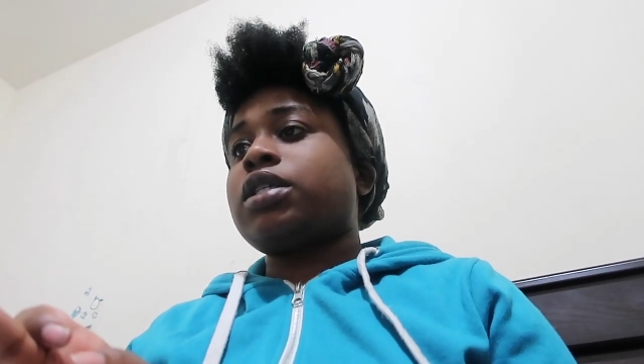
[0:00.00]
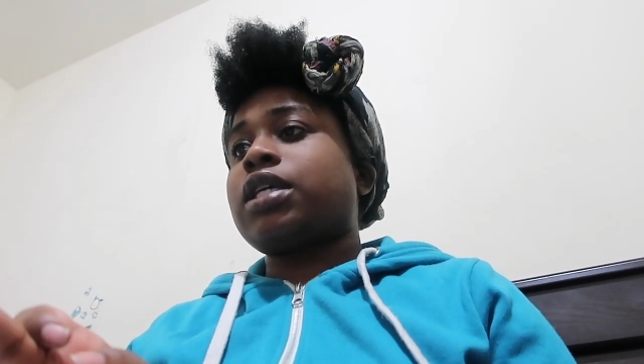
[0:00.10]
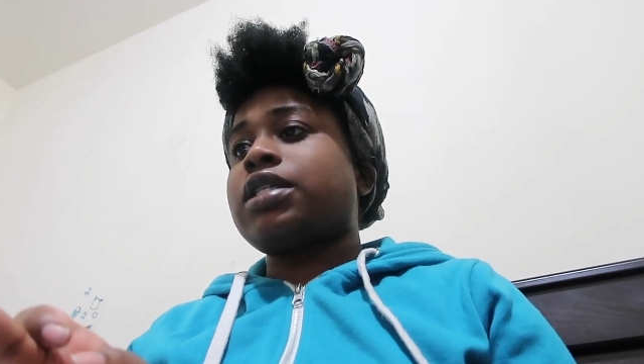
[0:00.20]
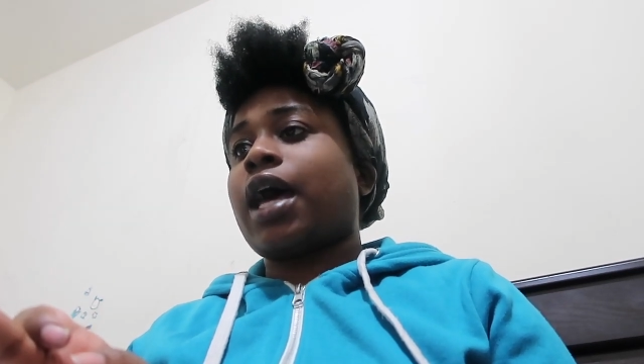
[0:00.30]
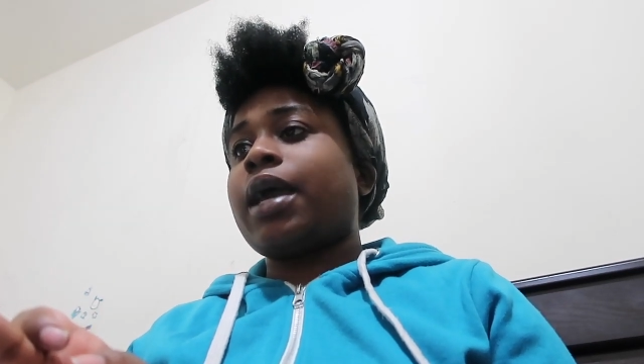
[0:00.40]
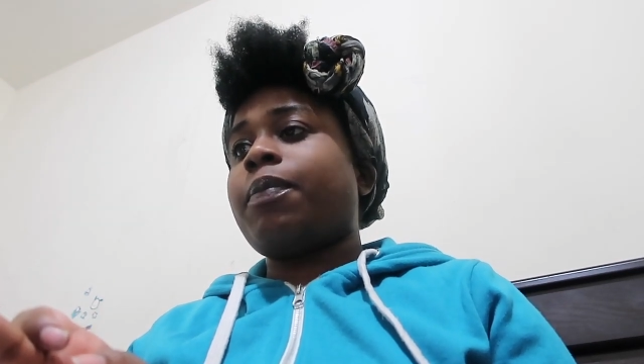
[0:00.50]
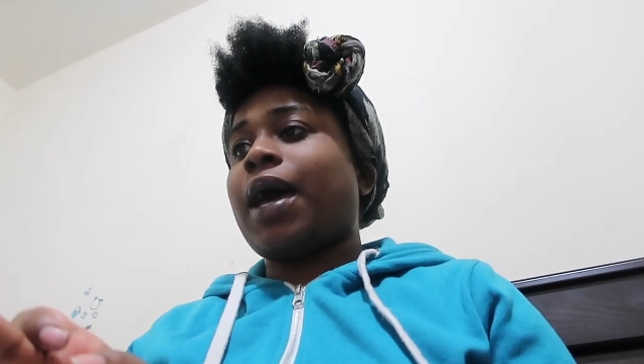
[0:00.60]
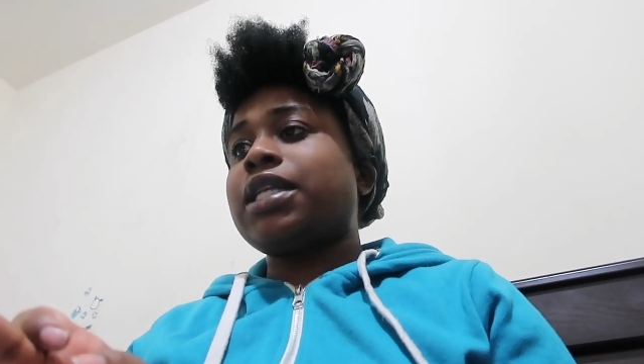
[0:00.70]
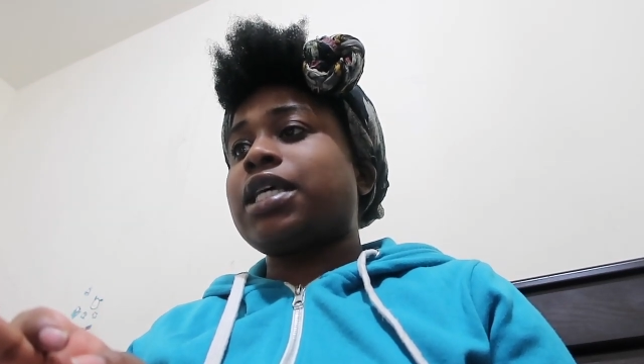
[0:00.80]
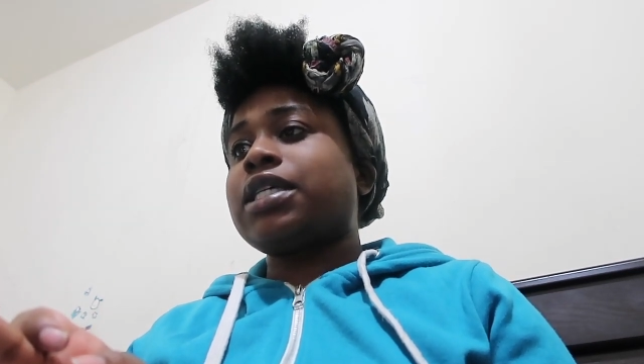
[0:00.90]
It says
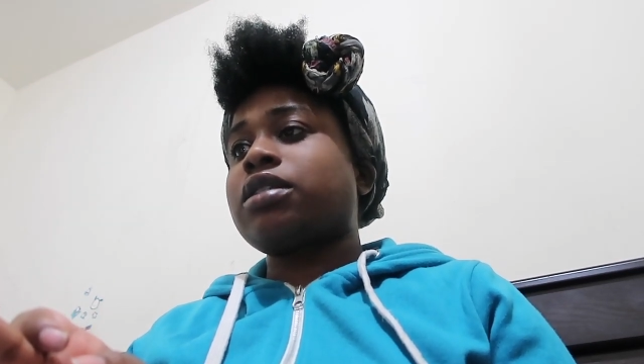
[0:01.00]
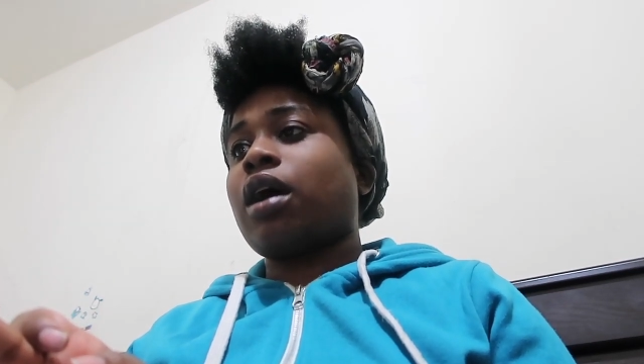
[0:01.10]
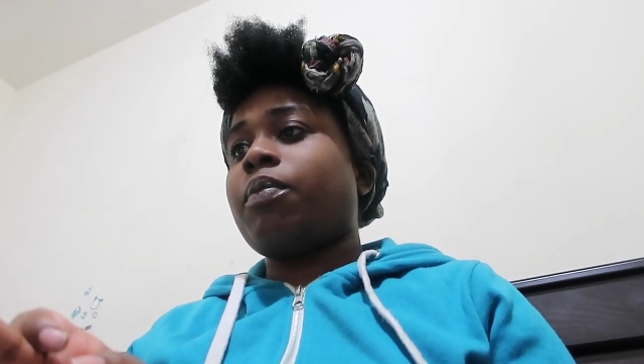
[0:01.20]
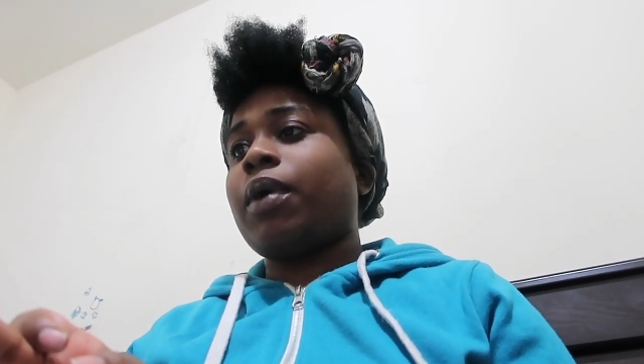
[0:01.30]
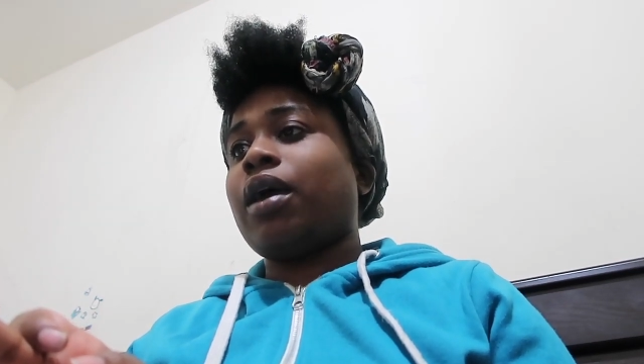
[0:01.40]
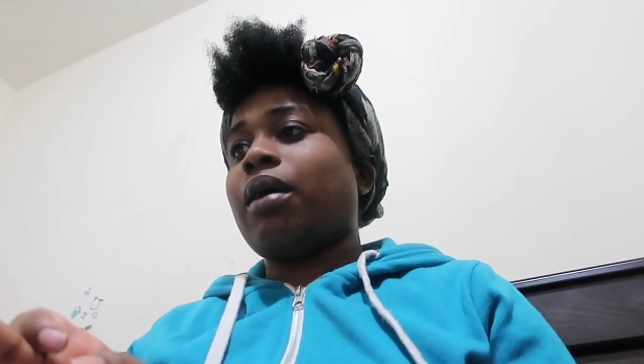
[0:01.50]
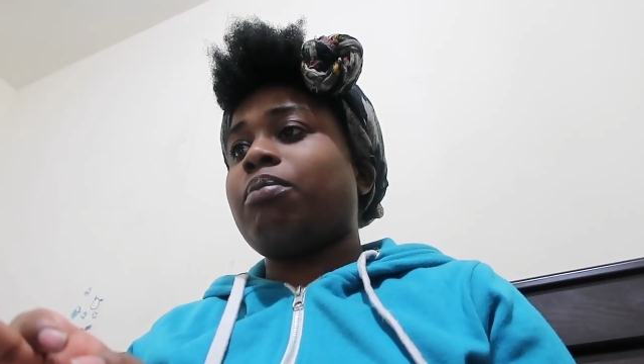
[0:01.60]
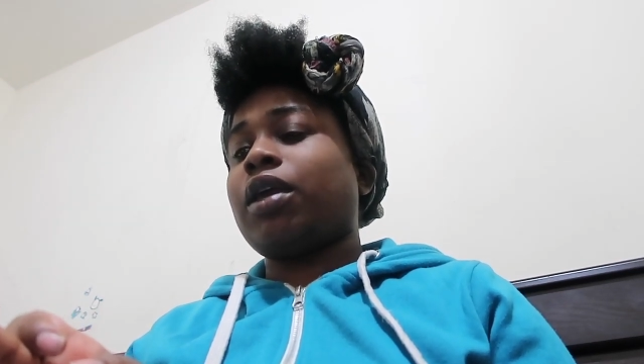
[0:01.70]
iPad, desktop, and